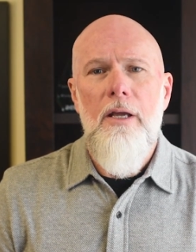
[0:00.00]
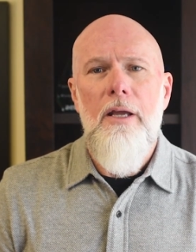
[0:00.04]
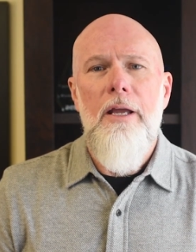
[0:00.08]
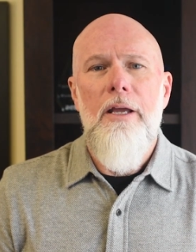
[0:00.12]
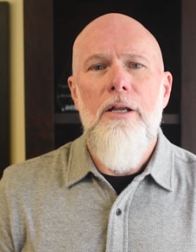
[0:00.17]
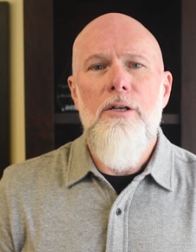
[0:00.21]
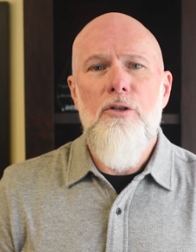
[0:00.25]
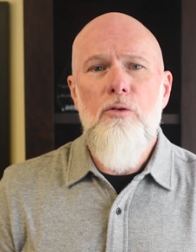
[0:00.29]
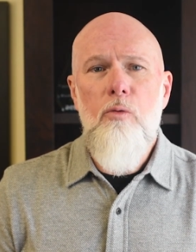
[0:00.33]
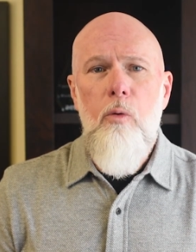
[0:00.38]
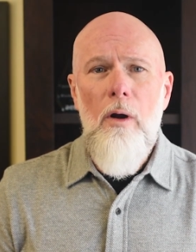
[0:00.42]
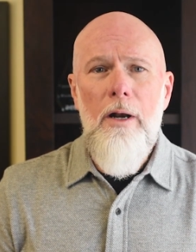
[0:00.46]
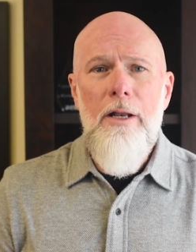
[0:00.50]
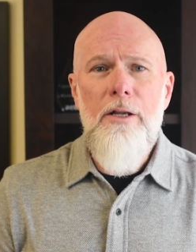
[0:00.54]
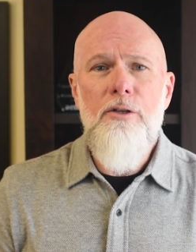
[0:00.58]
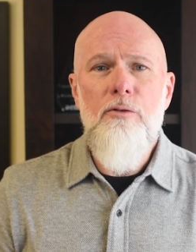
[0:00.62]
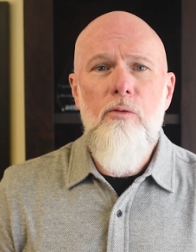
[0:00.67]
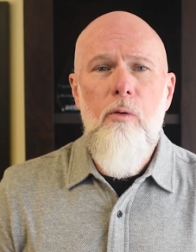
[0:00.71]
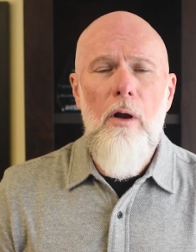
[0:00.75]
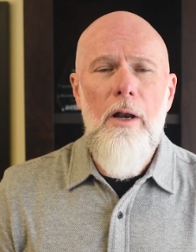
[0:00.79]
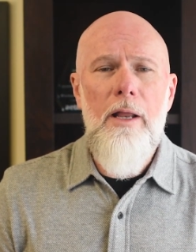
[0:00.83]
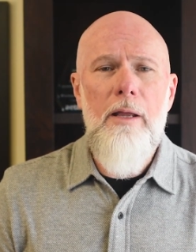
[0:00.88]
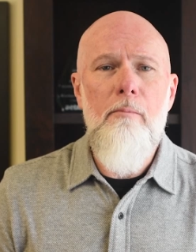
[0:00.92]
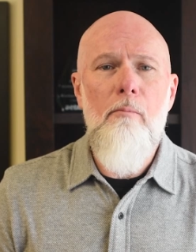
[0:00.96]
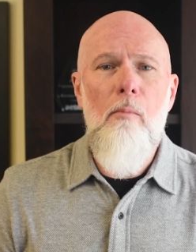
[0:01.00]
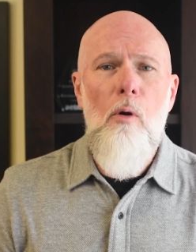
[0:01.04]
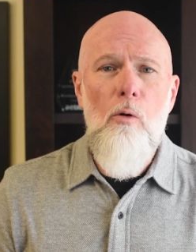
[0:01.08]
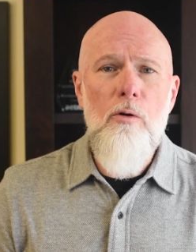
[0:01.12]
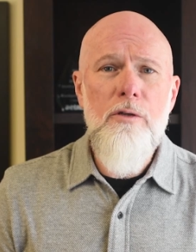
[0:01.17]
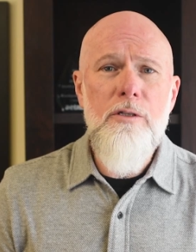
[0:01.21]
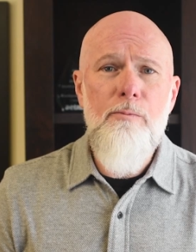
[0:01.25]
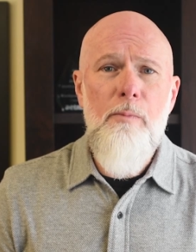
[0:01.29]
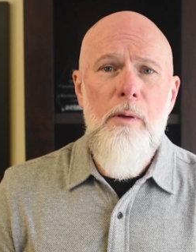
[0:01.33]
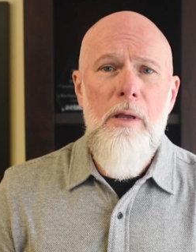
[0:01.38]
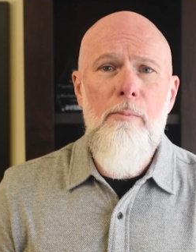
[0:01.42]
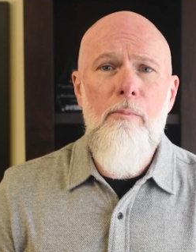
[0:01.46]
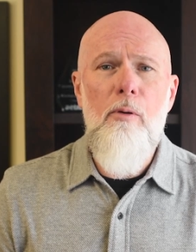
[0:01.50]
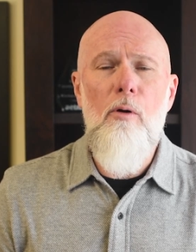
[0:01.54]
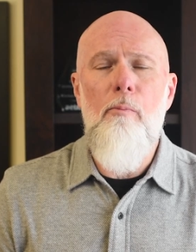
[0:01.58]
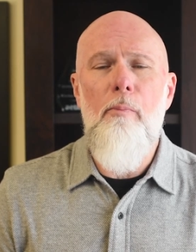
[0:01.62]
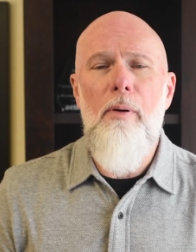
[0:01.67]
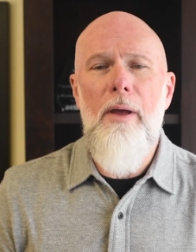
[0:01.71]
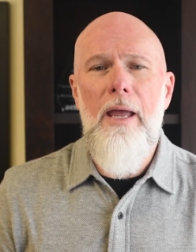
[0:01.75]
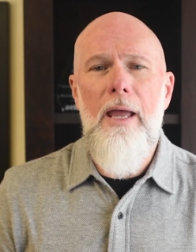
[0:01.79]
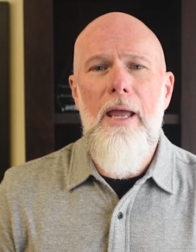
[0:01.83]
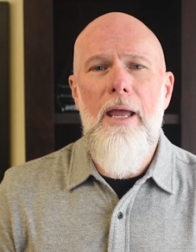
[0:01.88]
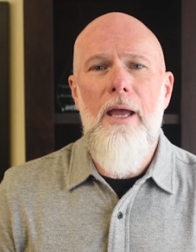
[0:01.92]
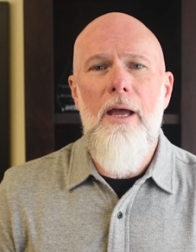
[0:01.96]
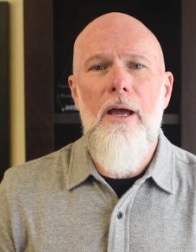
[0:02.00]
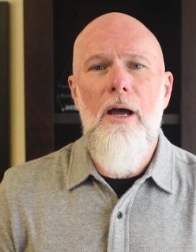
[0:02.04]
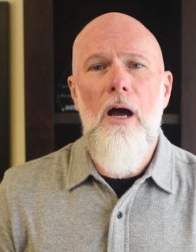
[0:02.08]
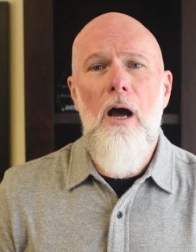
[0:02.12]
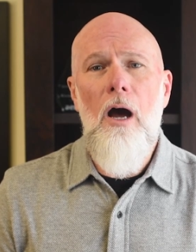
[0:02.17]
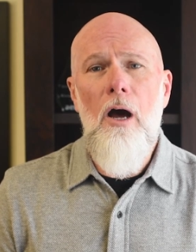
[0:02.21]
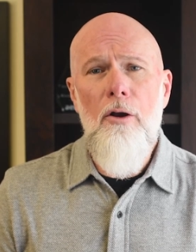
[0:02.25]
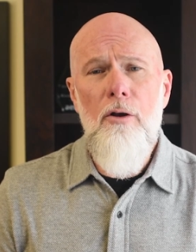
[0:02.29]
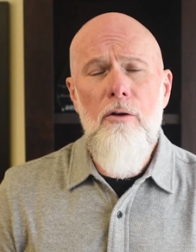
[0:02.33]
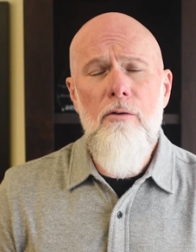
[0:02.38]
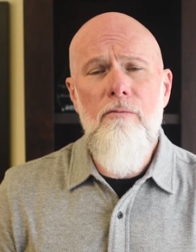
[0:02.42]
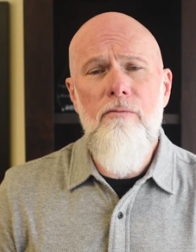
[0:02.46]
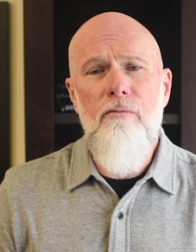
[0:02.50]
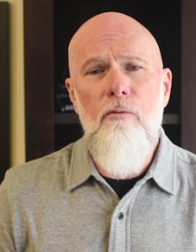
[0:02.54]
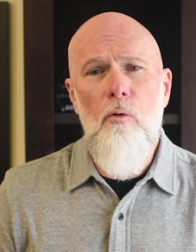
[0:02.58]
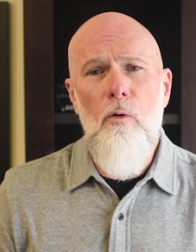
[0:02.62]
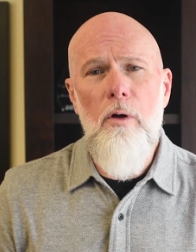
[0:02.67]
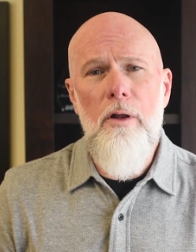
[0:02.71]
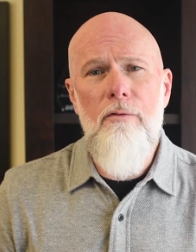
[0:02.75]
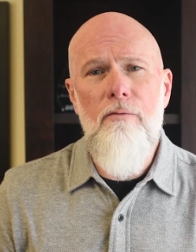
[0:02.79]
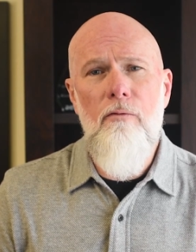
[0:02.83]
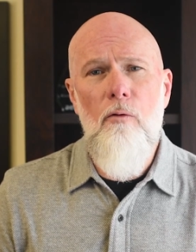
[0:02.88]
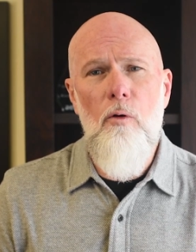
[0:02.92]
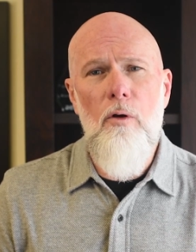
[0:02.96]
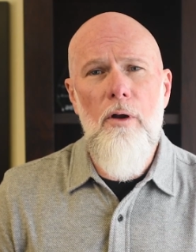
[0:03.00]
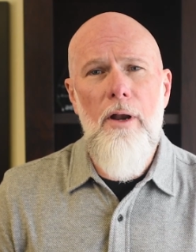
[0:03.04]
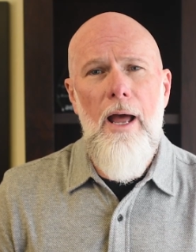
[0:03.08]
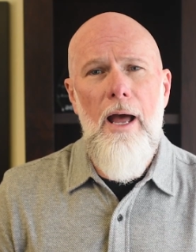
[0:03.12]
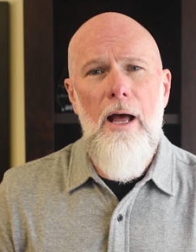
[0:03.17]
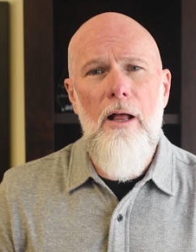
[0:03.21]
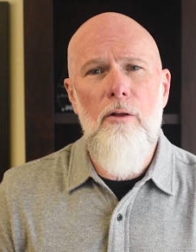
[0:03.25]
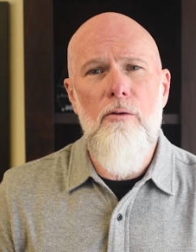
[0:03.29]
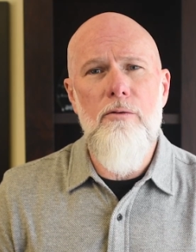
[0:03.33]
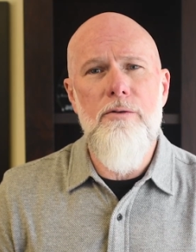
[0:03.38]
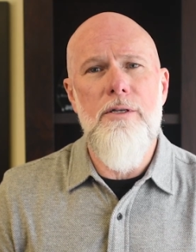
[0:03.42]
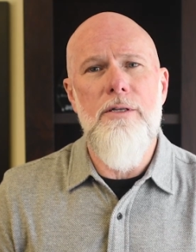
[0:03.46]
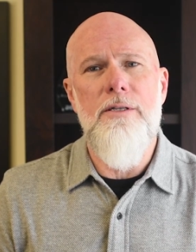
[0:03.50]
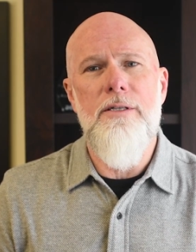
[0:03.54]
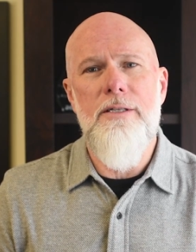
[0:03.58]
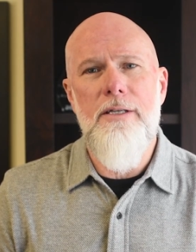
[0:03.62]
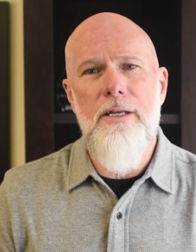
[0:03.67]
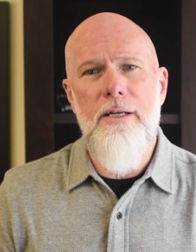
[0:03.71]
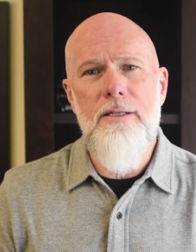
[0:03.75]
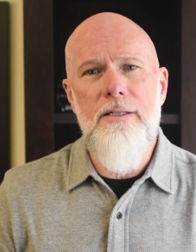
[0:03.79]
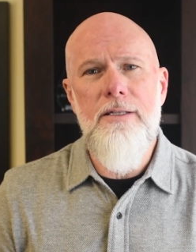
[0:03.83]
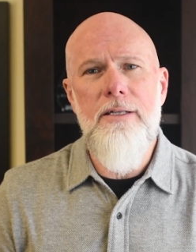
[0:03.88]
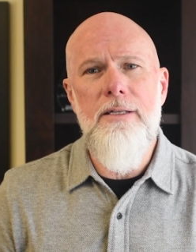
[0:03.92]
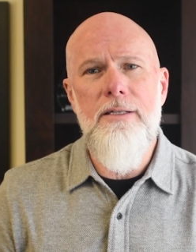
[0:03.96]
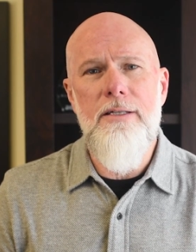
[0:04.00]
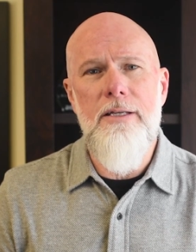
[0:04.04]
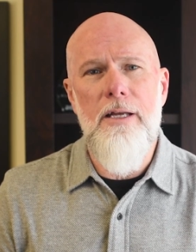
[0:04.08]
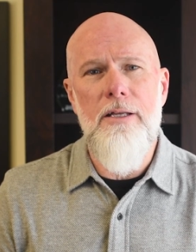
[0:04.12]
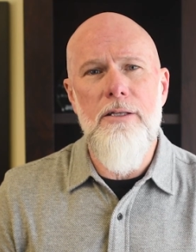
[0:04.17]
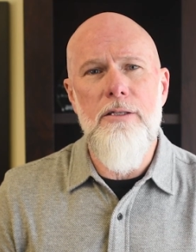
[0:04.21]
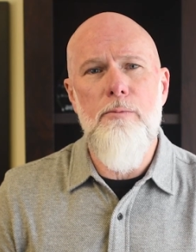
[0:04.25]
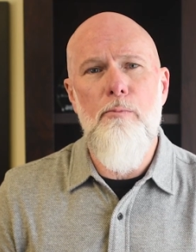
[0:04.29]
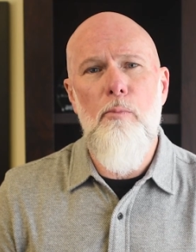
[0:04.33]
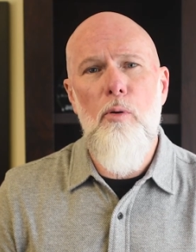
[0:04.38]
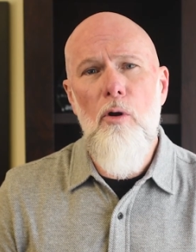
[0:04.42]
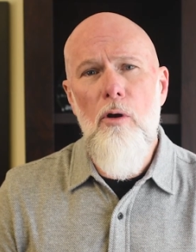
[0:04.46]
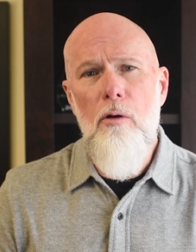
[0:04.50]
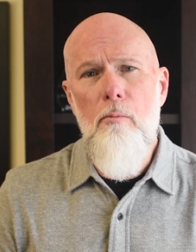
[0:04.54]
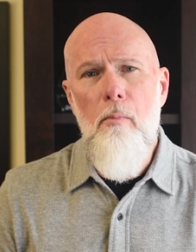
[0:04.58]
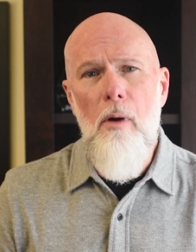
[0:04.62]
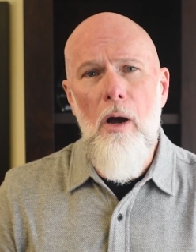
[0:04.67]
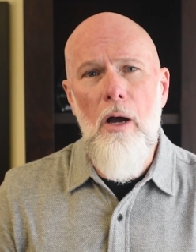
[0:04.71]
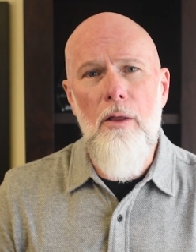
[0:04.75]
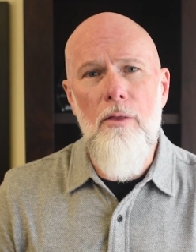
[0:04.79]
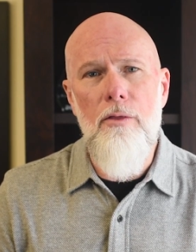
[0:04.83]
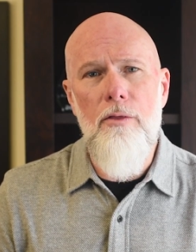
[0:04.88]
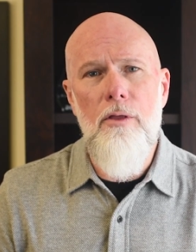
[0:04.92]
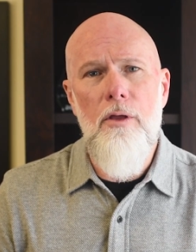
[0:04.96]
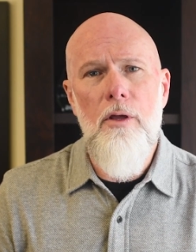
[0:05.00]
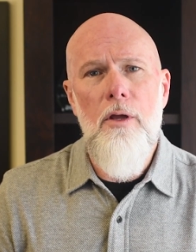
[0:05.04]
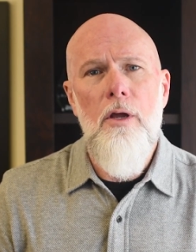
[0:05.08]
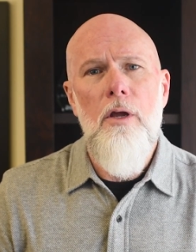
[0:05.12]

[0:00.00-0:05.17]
In 2020, most people pay $144.60 per month